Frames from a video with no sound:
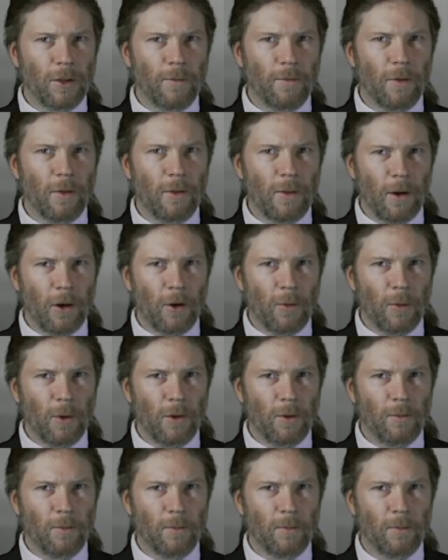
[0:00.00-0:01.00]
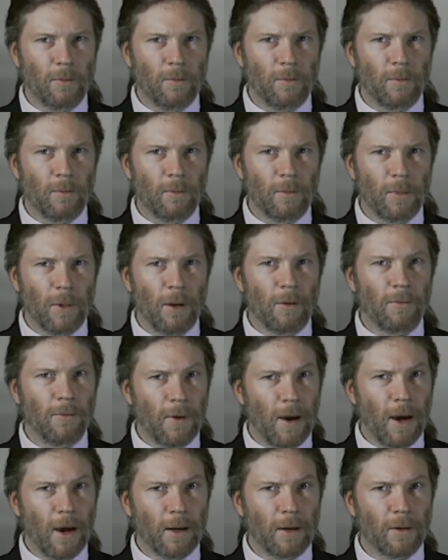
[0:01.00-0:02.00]
of the theremin. In
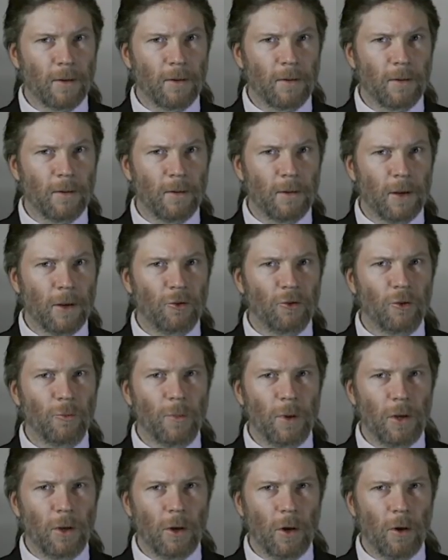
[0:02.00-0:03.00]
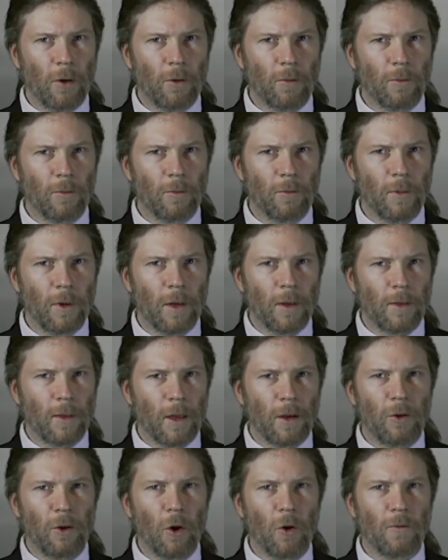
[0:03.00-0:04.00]
fact, it should be known
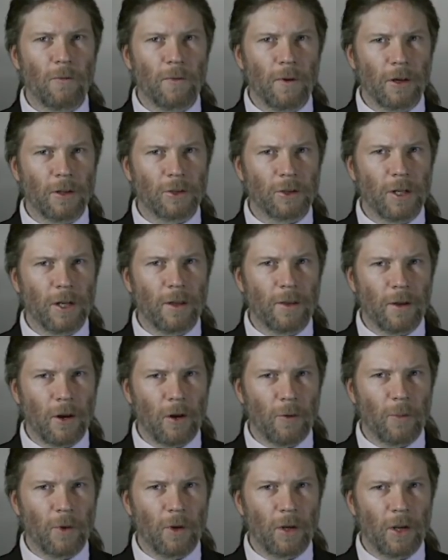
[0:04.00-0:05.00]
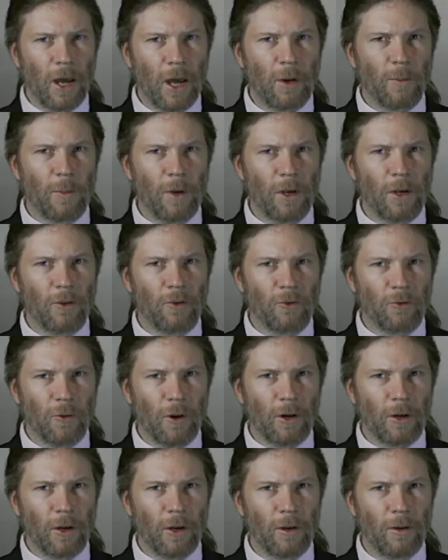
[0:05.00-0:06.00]
that no functioning theremin can be
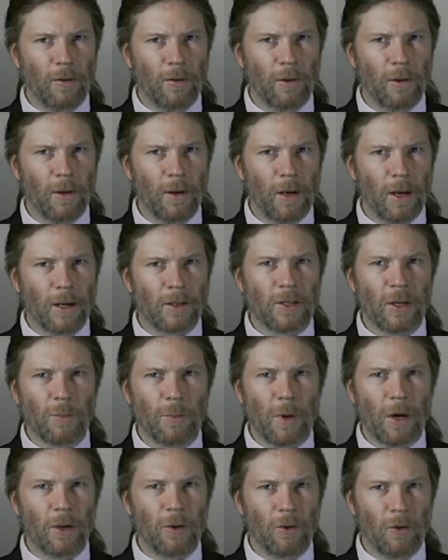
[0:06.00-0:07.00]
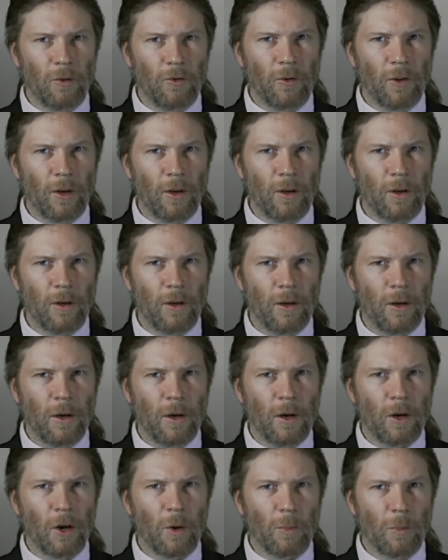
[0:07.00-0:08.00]
constructed except by using
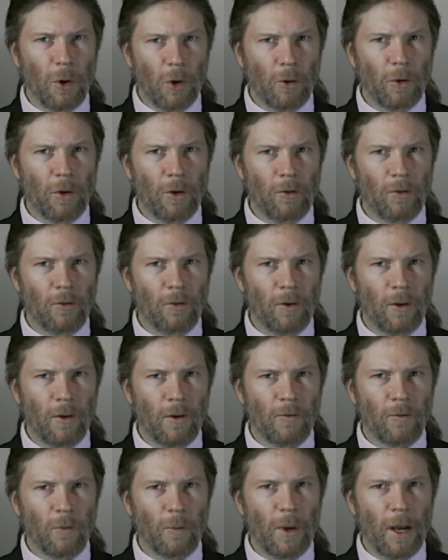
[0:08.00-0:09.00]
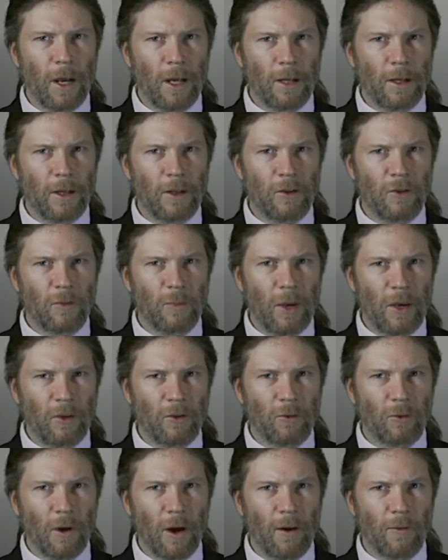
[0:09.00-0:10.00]
components from alien
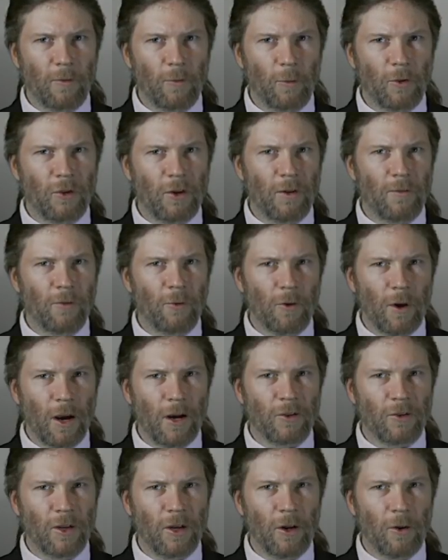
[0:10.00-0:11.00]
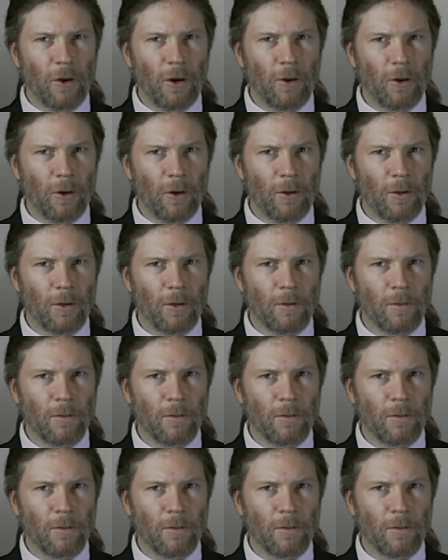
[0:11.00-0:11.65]
spacecraft which have crashed here on Earth.